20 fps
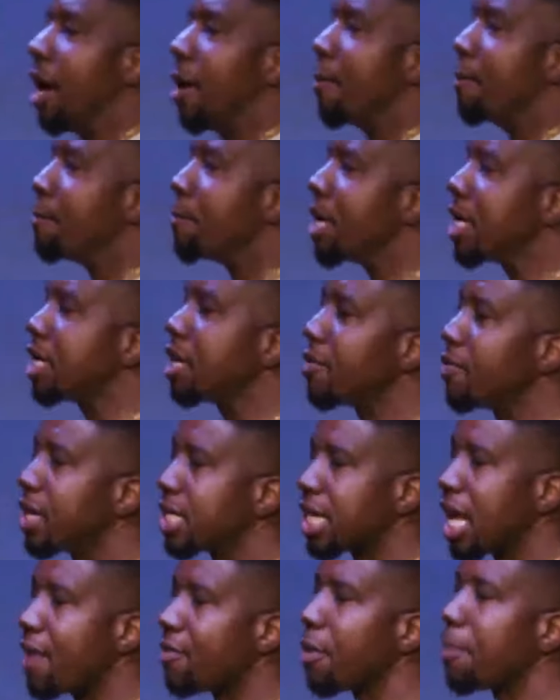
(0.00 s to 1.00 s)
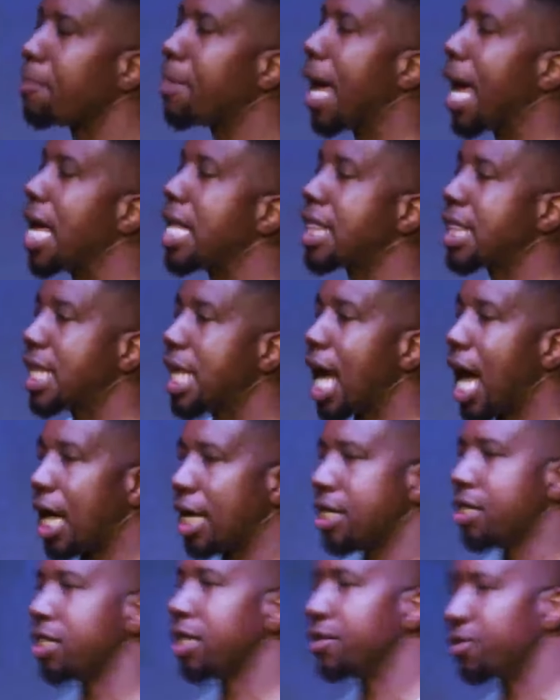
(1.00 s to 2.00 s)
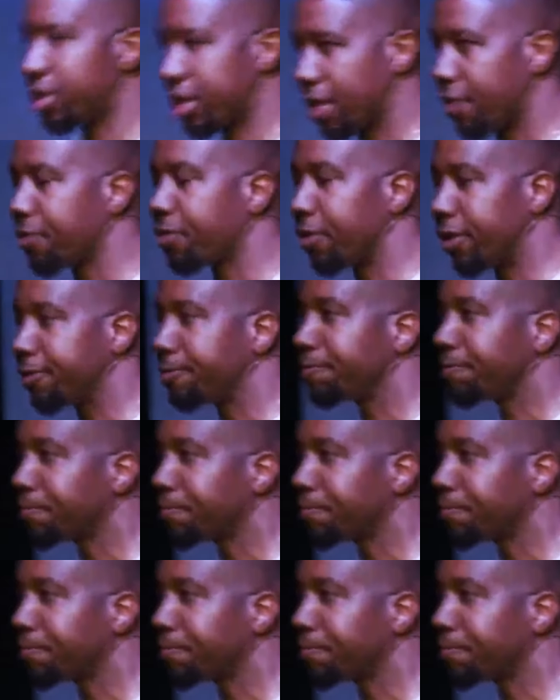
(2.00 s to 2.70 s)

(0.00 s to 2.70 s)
many of us have a bad theology of suffering.